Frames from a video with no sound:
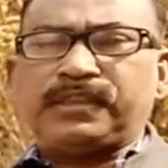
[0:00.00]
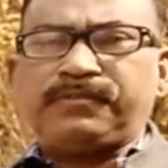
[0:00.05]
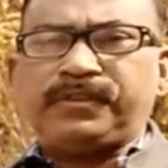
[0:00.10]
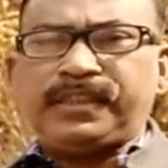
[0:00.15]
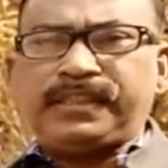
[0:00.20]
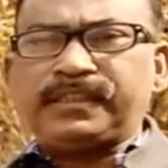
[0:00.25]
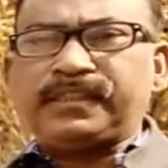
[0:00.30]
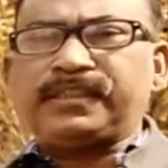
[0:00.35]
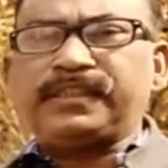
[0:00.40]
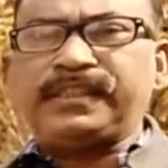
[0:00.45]

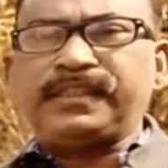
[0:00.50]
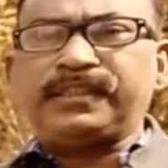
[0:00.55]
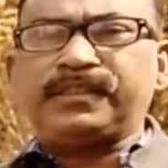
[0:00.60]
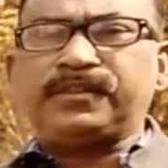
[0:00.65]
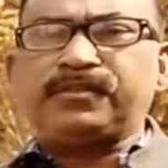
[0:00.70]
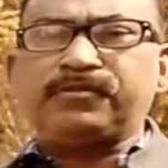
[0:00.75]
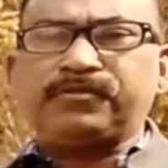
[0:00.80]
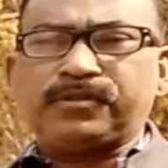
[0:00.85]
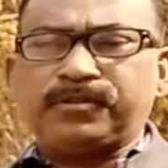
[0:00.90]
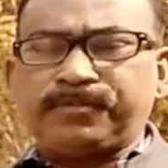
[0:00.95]
entered
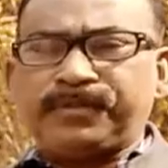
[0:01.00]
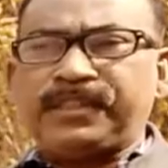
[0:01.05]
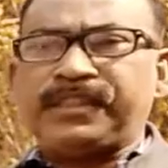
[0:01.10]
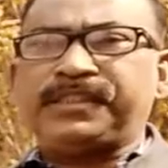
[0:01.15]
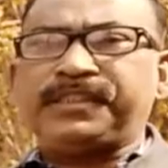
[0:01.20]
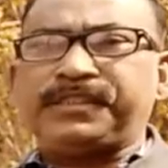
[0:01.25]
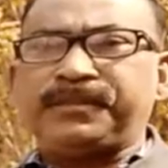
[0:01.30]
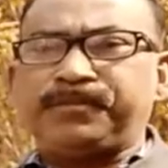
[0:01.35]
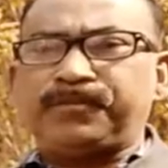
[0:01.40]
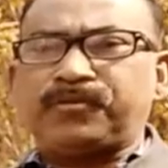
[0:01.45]
into the
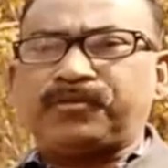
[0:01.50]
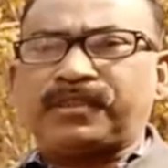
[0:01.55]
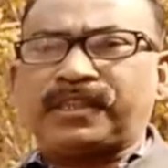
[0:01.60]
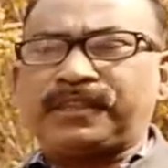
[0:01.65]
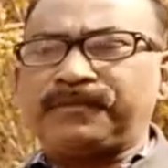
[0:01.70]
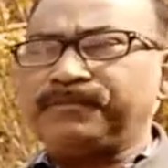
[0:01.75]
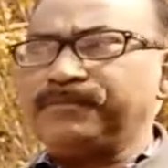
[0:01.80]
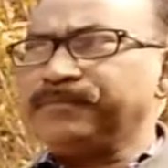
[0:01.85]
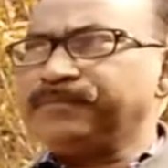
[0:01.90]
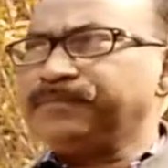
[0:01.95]
PhD
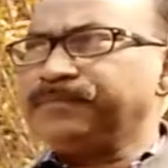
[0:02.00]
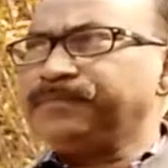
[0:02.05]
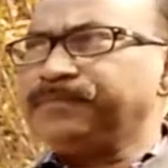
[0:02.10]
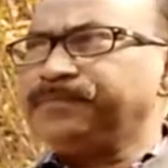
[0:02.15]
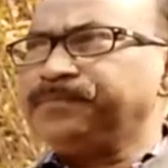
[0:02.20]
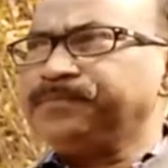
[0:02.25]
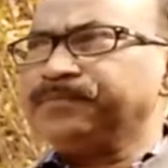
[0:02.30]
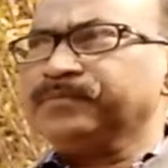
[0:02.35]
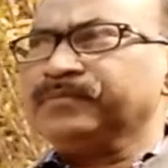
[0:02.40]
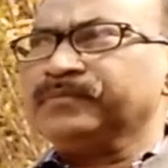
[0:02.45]
program.
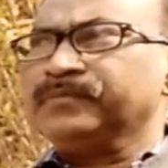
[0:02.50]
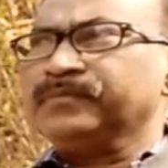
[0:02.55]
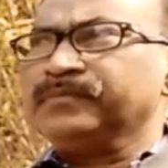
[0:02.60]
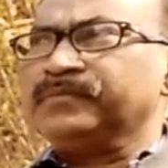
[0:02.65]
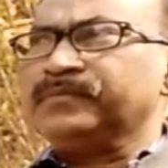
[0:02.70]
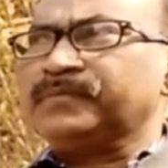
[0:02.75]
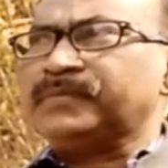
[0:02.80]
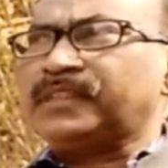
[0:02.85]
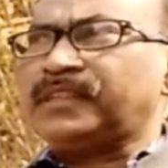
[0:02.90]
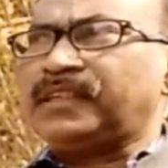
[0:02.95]

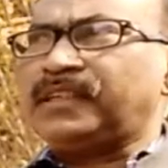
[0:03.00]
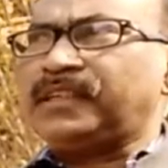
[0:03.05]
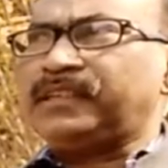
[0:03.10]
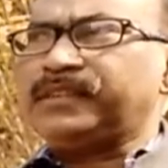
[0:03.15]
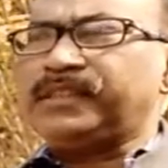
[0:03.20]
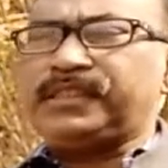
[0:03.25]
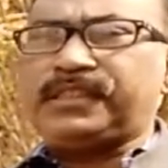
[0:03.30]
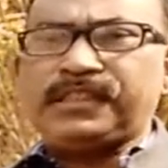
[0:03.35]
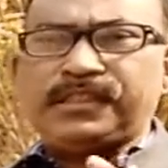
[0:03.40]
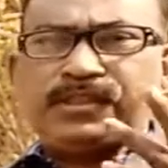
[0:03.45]

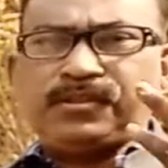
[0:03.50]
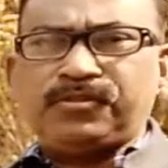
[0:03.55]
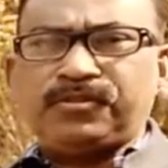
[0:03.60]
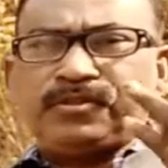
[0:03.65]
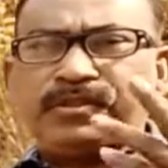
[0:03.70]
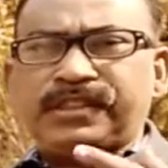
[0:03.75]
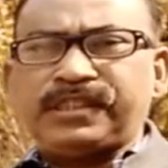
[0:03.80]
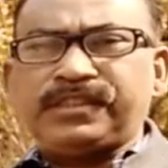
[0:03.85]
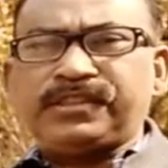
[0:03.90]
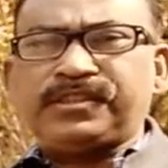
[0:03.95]
This is
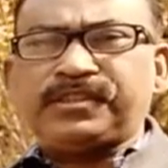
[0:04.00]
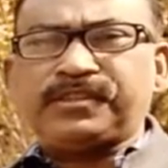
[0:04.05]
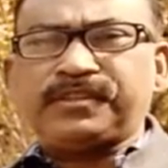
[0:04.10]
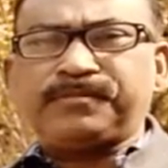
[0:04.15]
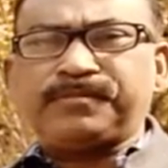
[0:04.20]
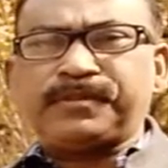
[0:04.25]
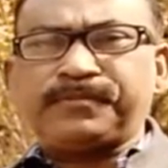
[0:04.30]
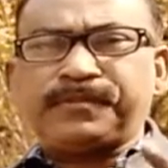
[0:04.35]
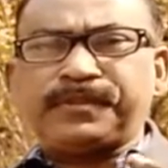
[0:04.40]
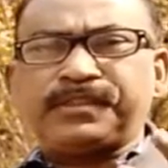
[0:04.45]
your
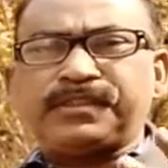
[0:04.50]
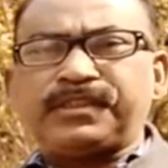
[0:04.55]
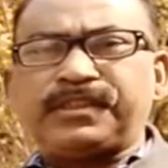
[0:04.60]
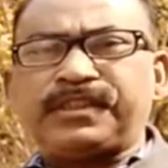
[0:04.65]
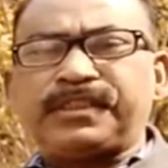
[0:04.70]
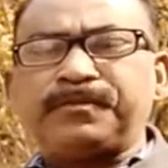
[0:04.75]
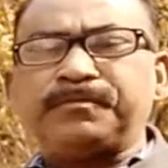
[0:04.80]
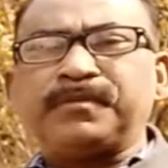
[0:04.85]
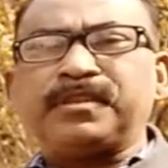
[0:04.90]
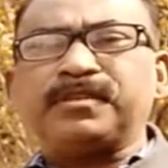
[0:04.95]
teacher Professor
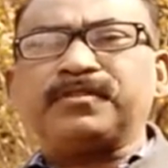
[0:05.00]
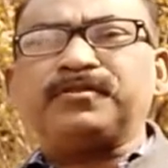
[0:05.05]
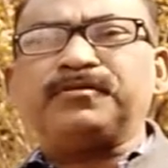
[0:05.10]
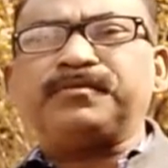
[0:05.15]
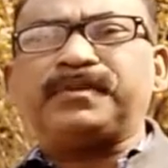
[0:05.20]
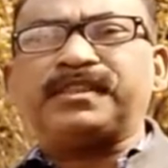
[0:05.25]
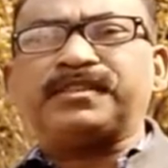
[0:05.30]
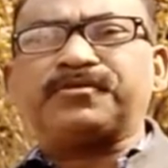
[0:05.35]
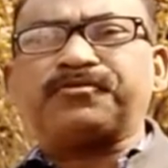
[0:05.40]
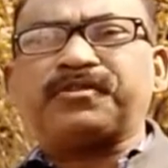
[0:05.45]
Nirmal
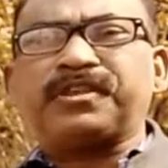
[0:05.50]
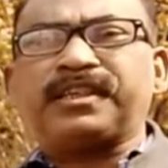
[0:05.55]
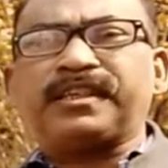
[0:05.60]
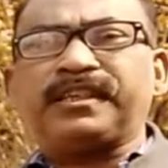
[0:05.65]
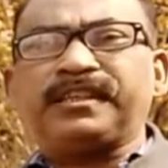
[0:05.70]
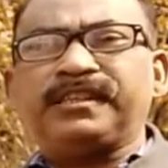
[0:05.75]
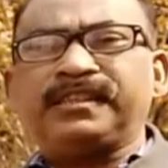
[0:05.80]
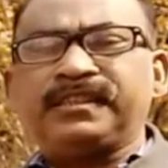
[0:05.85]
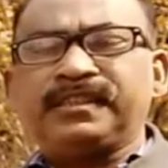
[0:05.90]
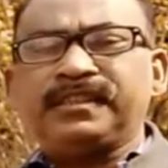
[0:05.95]
Kumar
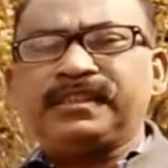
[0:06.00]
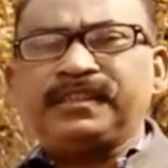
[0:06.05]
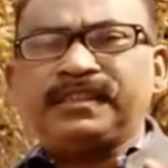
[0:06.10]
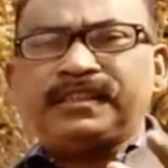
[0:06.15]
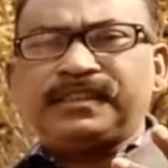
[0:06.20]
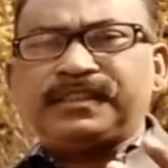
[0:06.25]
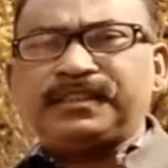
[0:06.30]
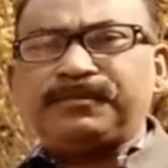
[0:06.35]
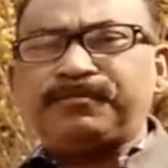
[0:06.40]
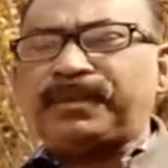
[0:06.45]
Swain,
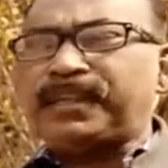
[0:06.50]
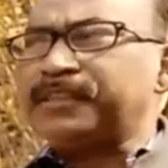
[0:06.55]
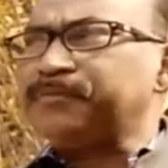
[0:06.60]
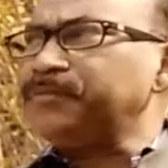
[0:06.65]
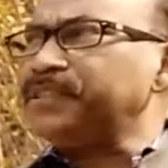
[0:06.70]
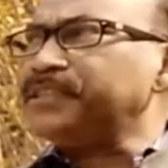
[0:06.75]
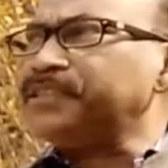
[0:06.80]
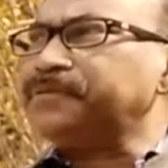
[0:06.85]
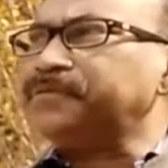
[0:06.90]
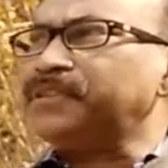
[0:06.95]

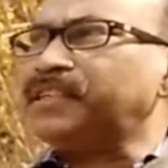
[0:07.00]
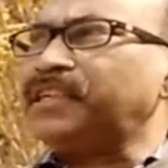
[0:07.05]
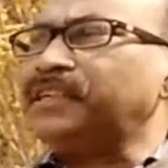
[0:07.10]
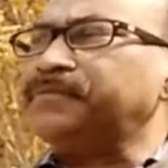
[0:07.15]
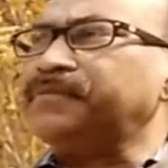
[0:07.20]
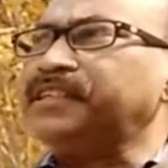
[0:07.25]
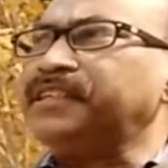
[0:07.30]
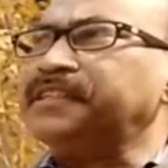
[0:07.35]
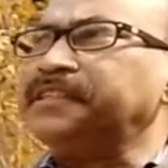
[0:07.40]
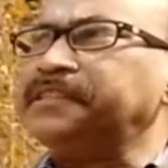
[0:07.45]
Department of
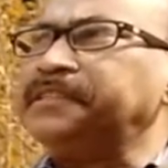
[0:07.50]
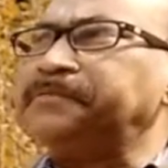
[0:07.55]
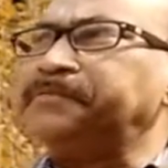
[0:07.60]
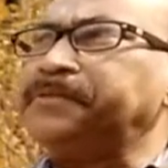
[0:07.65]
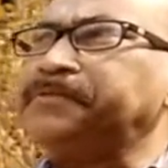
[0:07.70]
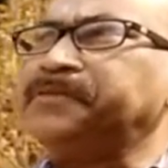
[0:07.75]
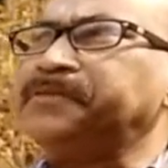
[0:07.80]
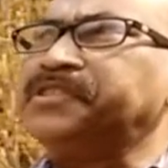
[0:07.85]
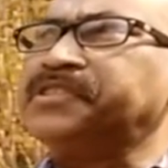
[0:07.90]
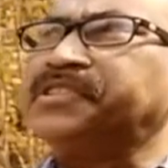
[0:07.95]
Library and
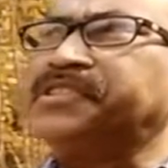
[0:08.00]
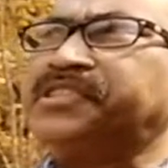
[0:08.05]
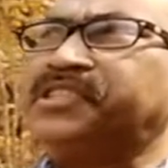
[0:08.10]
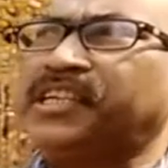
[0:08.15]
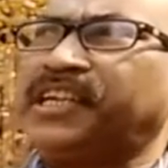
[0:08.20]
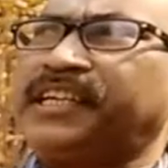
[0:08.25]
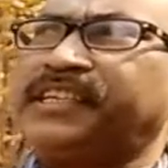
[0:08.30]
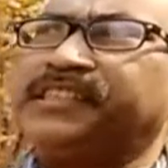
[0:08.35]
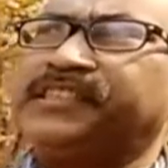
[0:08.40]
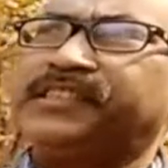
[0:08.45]
Information
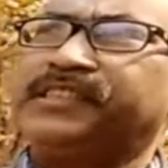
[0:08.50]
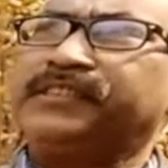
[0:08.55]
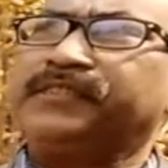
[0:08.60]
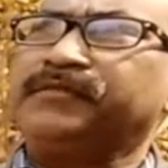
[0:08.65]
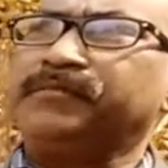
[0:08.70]
Science,